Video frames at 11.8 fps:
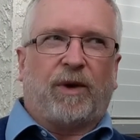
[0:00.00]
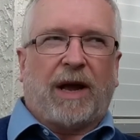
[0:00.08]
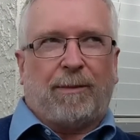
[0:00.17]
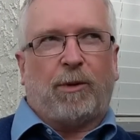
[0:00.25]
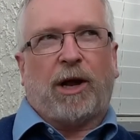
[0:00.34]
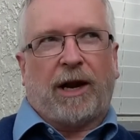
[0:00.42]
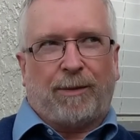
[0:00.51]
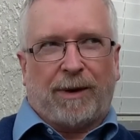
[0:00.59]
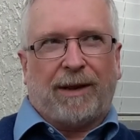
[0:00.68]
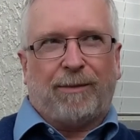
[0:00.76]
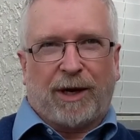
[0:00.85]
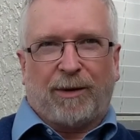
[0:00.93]
got bought out
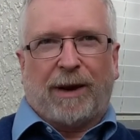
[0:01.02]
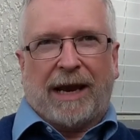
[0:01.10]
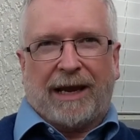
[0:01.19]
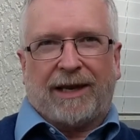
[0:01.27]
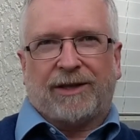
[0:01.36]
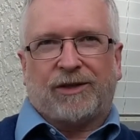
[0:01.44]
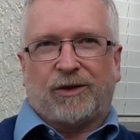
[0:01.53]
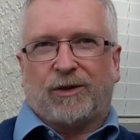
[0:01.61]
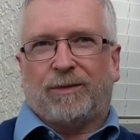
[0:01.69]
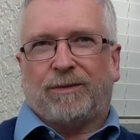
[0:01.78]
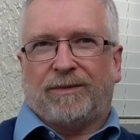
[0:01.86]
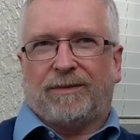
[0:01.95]
by a bigger bank, and
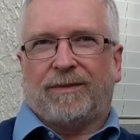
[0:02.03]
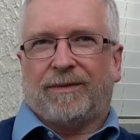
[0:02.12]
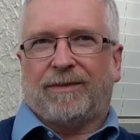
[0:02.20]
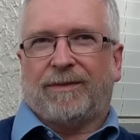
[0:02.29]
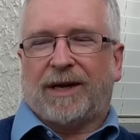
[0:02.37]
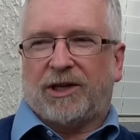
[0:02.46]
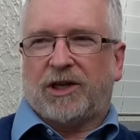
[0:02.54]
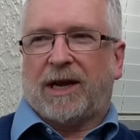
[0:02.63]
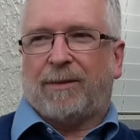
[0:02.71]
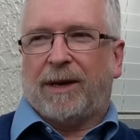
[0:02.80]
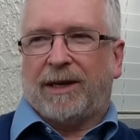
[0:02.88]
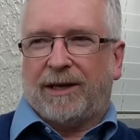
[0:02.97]
so my
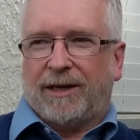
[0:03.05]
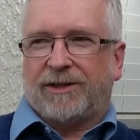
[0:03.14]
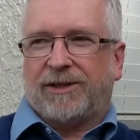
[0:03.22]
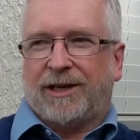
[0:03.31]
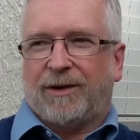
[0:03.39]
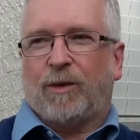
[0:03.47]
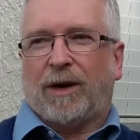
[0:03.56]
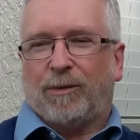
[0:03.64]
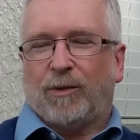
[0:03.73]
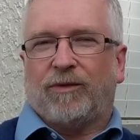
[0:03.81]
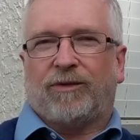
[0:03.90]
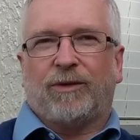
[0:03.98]
job ended because I didn't want to
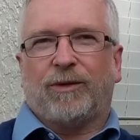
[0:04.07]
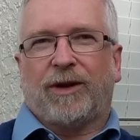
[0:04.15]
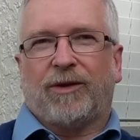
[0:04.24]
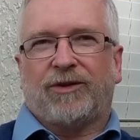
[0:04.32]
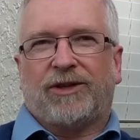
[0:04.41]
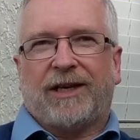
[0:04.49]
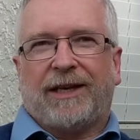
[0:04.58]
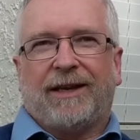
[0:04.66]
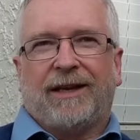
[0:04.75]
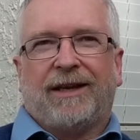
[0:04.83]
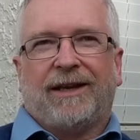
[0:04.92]
move to another city.